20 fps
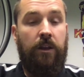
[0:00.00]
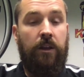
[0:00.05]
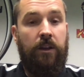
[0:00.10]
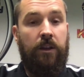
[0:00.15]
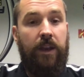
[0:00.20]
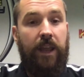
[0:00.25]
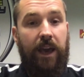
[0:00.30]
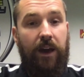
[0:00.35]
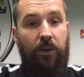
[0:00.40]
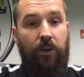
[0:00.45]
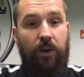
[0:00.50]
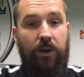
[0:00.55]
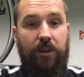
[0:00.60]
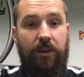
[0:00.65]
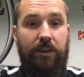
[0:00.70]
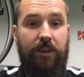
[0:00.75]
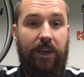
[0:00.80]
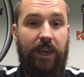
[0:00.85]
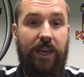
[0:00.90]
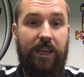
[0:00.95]
Now,
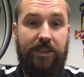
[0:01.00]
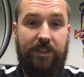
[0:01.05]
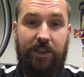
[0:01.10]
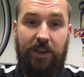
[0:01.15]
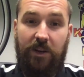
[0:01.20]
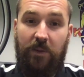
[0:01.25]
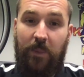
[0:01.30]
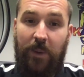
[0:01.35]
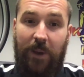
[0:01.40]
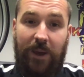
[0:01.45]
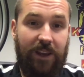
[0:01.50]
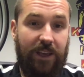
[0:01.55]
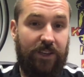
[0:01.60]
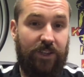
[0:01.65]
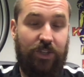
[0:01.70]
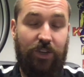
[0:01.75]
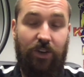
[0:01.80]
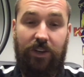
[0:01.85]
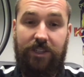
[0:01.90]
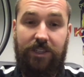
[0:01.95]
it's going to be an
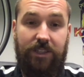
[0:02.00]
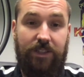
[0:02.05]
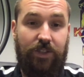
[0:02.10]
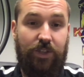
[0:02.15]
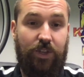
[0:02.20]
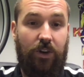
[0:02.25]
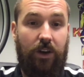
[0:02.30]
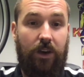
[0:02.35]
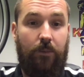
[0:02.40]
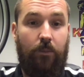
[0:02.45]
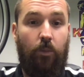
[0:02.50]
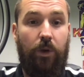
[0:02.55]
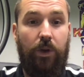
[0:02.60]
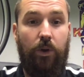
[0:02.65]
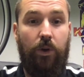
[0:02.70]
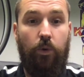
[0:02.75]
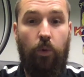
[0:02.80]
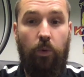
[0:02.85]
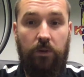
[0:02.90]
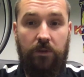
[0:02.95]
exciting time. We
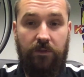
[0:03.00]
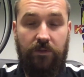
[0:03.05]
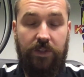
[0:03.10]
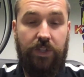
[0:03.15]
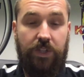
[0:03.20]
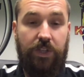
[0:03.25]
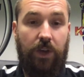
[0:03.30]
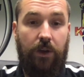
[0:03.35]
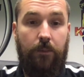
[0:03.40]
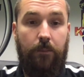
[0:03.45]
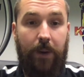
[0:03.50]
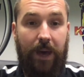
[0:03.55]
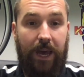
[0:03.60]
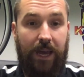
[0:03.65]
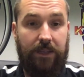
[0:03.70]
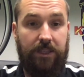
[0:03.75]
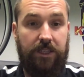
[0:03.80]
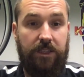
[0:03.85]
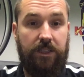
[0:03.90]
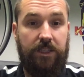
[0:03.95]
all want to return
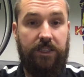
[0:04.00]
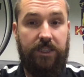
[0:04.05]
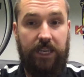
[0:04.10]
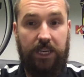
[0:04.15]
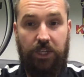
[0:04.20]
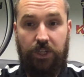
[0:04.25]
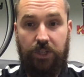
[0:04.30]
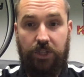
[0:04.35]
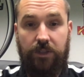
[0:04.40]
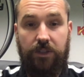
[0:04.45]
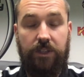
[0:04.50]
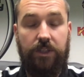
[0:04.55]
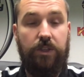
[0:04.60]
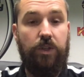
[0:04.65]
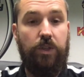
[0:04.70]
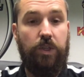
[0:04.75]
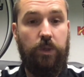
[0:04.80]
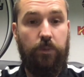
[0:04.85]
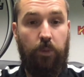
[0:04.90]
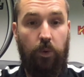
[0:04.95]
back to the sessions and the
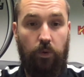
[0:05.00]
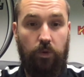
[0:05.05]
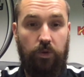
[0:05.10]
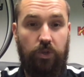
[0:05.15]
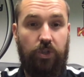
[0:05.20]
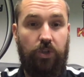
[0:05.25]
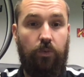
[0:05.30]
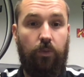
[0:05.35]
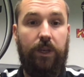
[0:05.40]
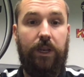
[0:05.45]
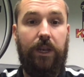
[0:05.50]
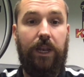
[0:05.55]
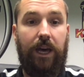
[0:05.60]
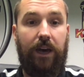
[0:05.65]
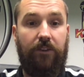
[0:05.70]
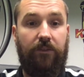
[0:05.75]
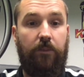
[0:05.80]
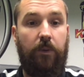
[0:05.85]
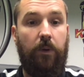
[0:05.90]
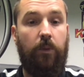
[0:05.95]
sports that we
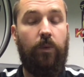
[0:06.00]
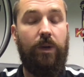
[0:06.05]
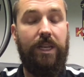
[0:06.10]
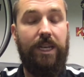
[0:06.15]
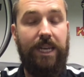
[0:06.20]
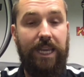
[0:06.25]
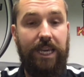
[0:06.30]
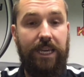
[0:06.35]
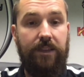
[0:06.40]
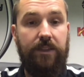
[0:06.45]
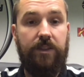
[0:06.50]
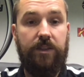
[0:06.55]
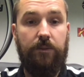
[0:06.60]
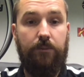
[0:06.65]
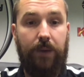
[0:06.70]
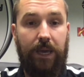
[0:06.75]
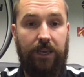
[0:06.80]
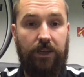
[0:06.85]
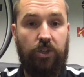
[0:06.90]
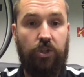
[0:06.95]
love, but we need to
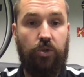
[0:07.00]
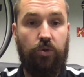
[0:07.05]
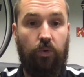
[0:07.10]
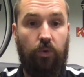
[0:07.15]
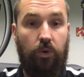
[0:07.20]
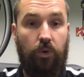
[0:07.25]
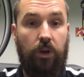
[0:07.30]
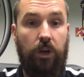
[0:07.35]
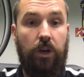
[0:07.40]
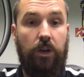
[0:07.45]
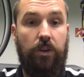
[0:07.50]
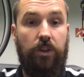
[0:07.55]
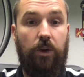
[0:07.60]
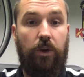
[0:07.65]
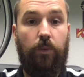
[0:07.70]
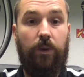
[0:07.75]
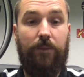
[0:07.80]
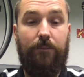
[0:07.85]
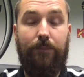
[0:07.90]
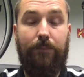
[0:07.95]
make sure that
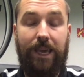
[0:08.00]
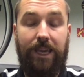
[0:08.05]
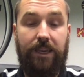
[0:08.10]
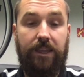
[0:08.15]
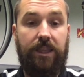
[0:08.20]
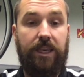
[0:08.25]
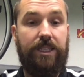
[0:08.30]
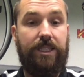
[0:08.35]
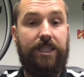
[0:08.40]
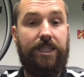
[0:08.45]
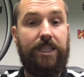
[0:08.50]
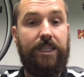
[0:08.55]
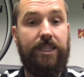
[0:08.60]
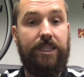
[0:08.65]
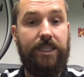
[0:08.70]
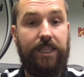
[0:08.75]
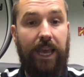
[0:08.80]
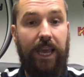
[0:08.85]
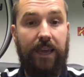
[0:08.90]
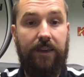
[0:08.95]
we make this the
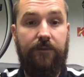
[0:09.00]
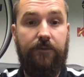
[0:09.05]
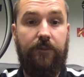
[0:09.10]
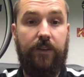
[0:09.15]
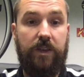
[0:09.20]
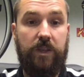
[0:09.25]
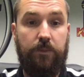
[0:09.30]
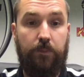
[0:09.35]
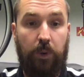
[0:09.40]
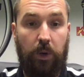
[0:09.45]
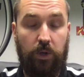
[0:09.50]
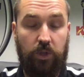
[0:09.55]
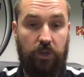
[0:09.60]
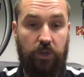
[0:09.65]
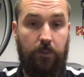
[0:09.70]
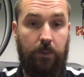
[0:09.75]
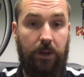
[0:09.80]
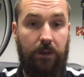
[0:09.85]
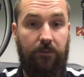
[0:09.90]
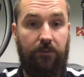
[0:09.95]
safest
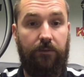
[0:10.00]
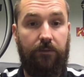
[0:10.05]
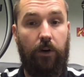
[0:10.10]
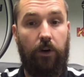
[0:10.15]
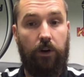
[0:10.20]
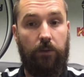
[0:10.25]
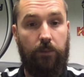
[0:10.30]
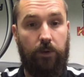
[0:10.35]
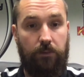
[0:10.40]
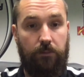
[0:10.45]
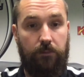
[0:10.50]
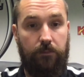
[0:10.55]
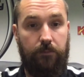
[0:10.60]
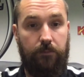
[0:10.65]
possible environment.